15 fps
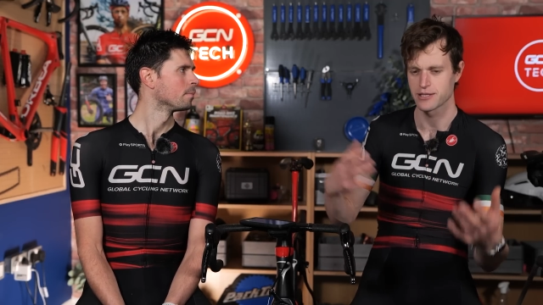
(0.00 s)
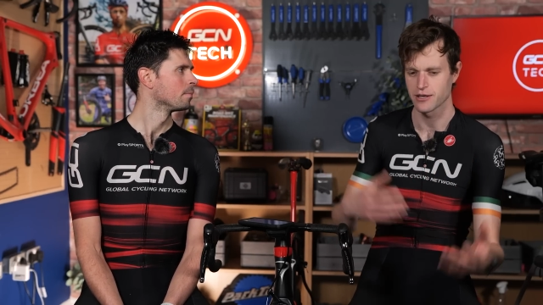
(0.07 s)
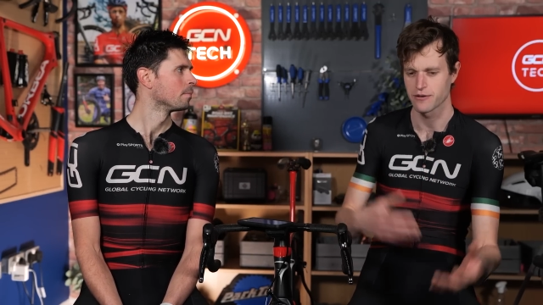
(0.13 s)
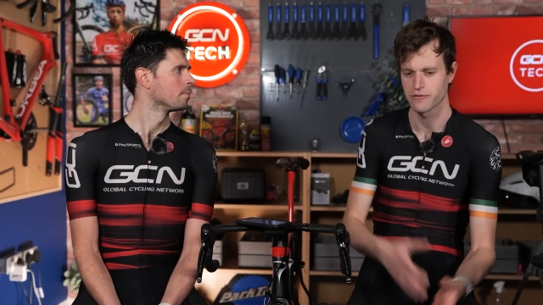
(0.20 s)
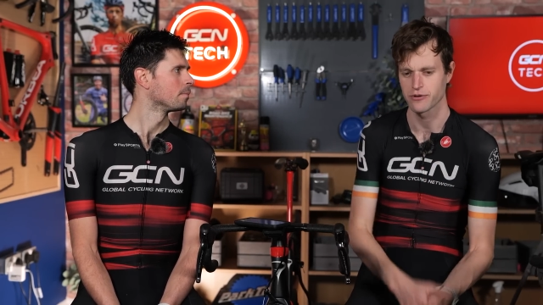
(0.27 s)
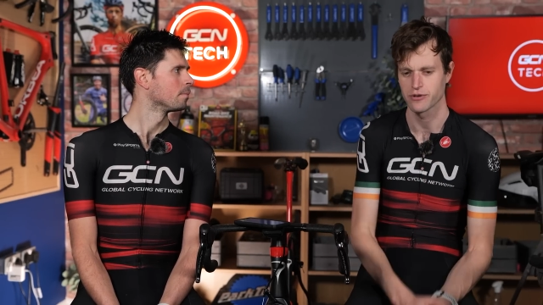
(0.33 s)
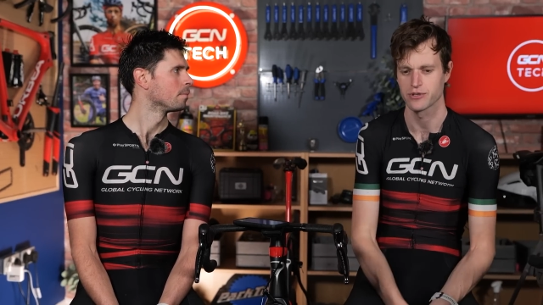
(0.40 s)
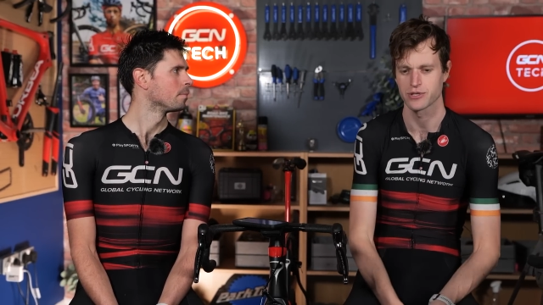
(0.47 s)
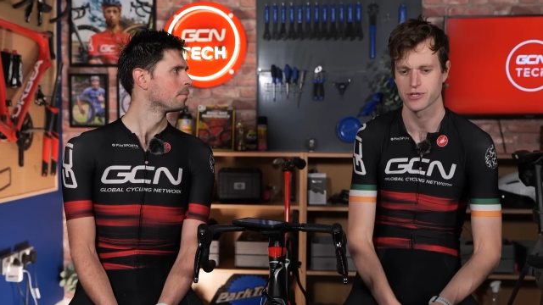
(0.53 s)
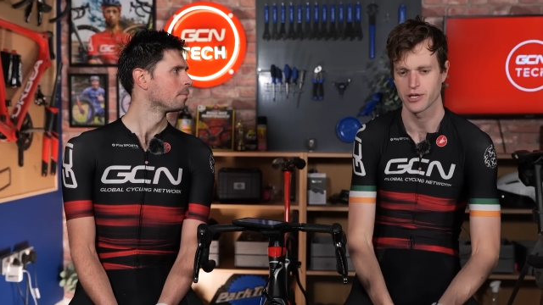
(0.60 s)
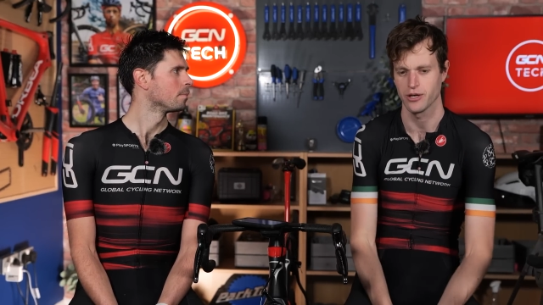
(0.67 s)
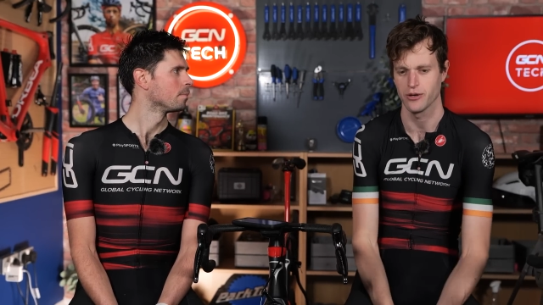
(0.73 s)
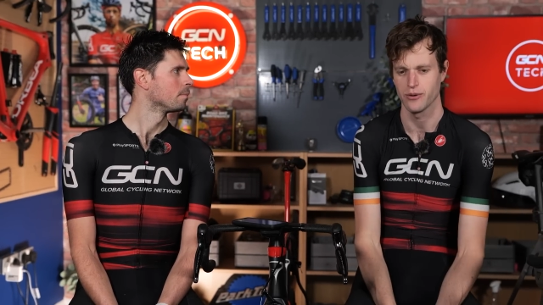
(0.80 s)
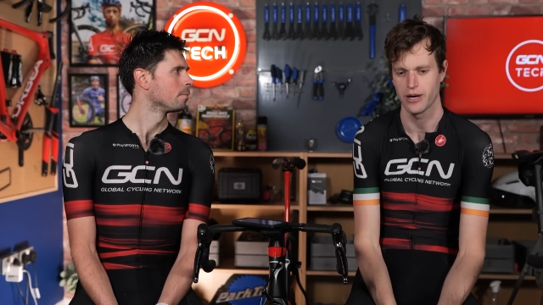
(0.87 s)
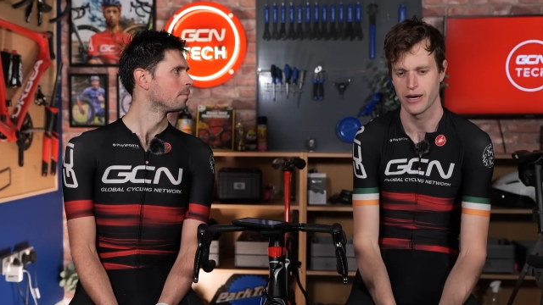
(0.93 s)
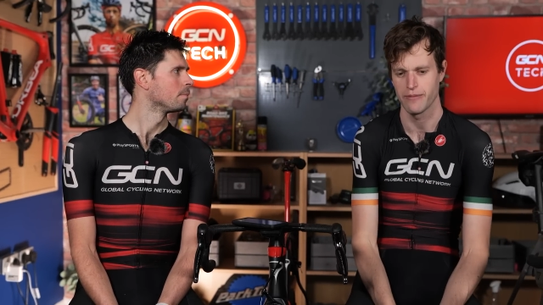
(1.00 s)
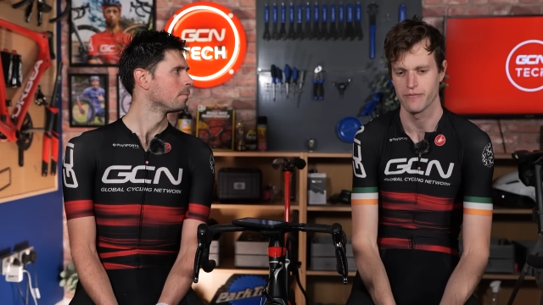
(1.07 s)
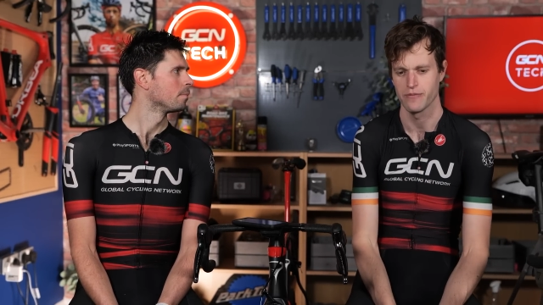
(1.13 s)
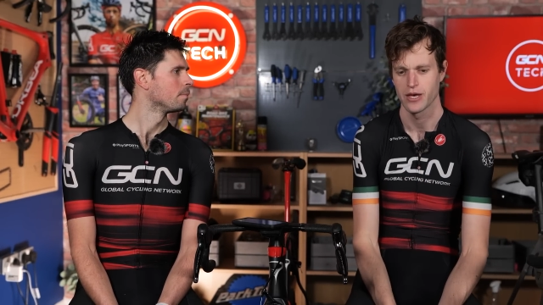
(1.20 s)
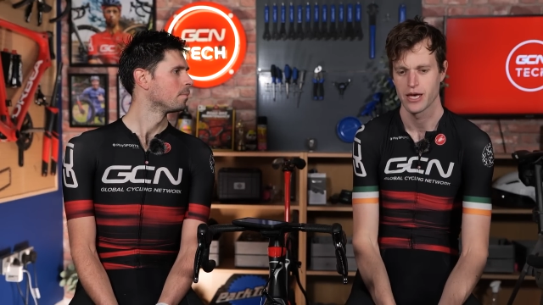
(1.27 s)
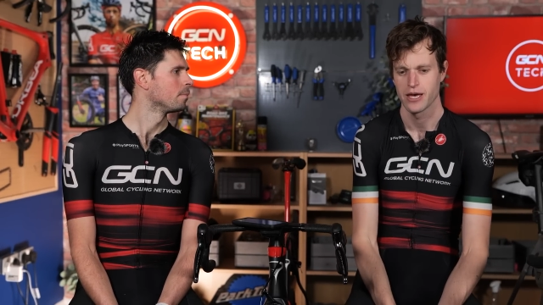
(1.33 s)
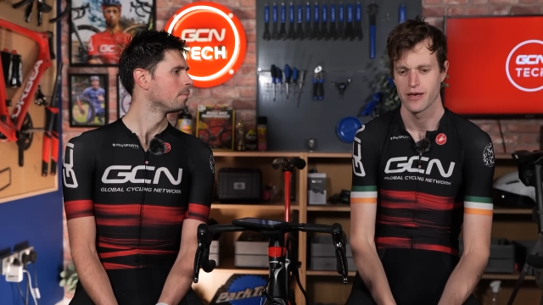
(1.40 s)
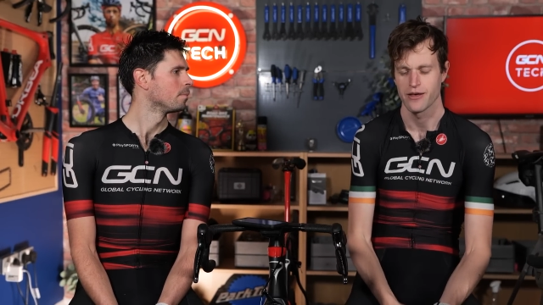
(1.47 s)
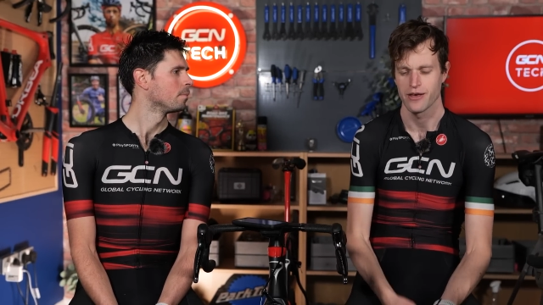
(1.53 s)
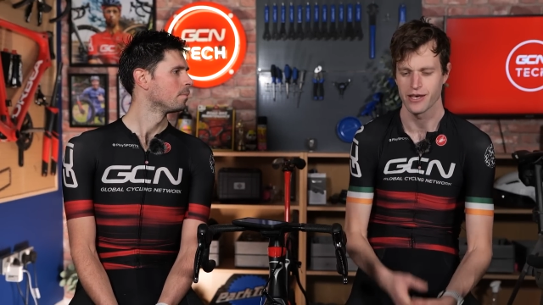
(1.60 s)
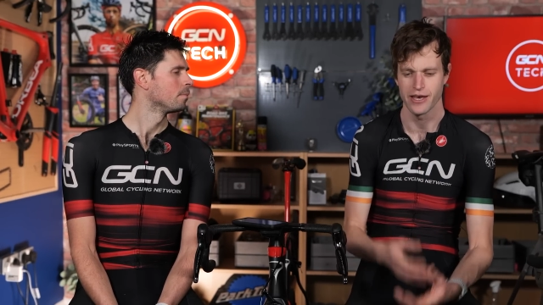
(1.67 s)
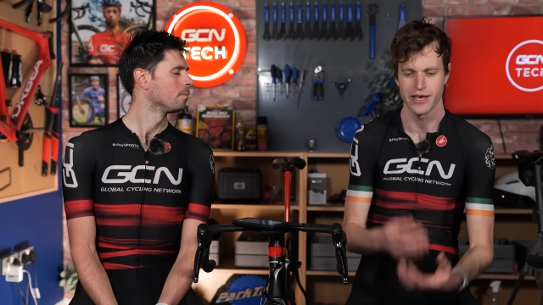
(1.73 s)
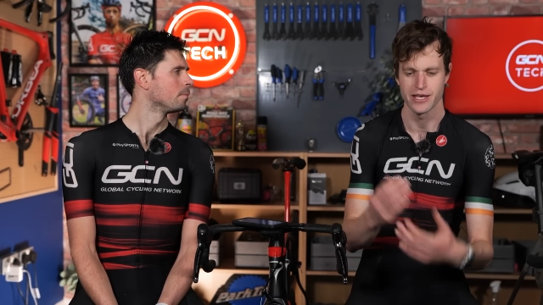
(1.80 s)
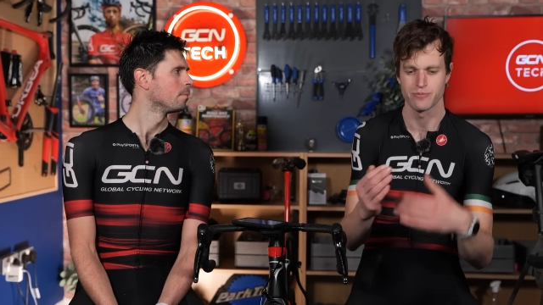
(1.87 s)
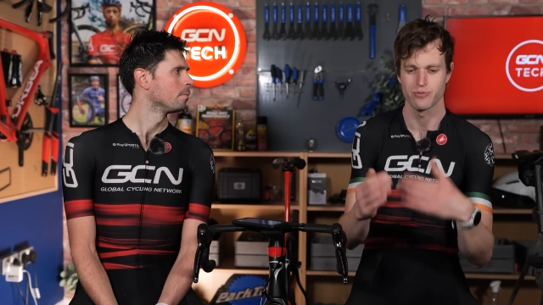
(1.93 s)
Speaker 1: is different, so it
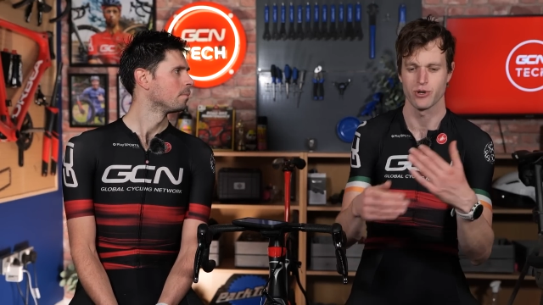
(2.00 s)
is